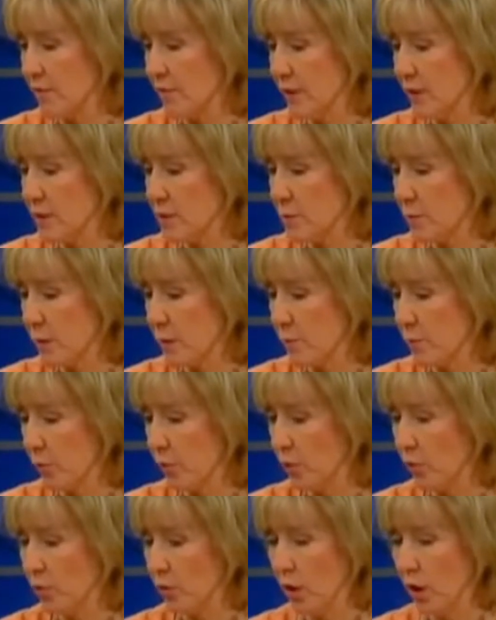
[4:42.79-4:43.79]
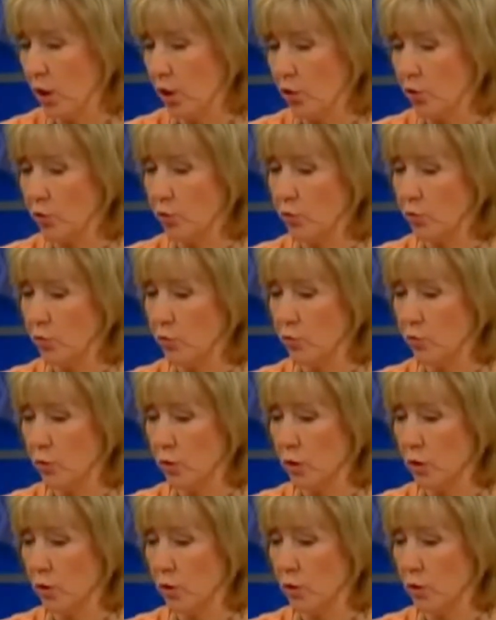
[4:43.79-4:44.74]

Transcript: these people who